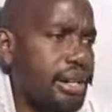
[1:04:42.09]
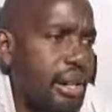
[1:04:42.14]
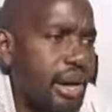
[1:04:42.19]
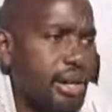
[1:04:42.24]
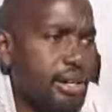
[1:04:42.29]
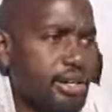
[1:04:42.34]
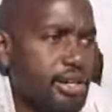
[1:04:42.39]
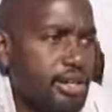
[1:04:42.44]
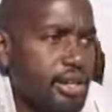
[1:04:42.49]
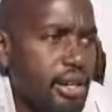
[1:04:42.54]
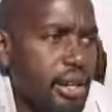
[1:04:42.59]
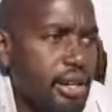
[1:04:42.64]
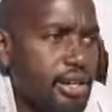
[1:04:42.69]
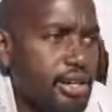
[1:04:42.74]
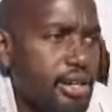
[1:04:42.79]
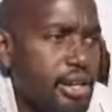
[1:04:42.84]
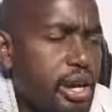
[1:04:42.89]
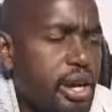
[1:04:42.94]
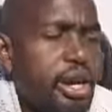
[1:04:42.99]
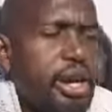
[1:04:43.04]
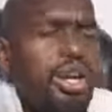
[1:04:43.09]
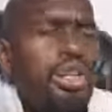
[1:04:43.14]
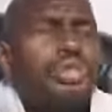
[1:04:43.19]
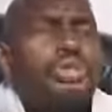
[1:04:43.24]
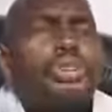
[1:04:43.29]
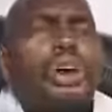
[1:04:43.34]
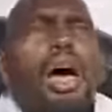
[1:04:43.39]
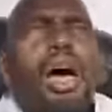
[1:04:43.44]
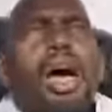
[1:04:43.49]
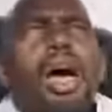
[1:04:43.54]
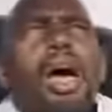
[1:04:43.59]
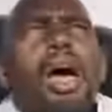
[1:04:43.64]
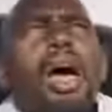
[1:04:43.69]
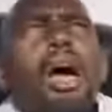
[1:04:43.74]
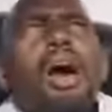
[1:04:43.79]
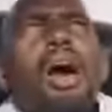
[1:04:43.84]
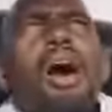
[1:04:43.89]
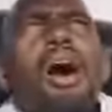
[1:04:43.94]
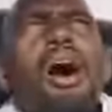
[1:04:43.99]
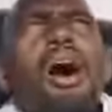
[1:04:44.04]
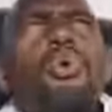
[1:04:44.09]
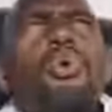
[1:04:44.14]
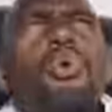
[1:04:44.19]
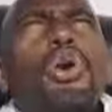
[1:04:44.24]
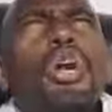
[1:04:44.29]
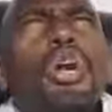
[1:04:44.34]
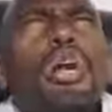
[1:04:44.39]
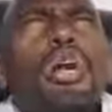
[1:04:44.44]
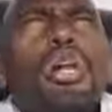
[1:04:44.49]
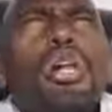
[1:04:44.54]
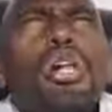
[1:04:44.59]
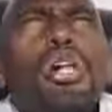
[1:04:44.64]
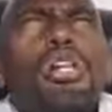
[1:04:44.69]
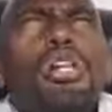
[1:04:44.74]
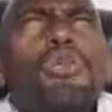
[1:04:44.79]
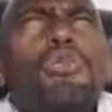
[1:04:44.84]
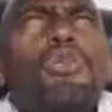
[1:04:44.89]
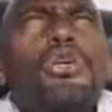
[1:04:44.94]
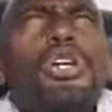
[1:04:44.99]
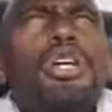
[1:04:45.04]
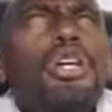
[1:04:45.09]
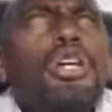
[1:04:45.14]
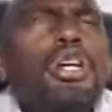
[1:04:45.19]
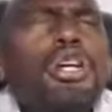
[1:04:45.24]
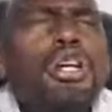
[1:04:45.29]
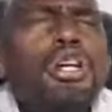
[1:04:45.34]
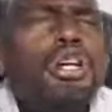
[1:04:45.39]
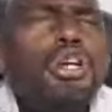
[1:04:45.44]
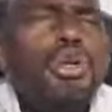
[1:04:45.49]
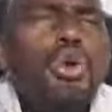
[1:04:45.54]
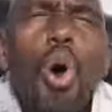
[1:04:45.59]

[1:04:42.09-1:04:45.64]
And he said, there will be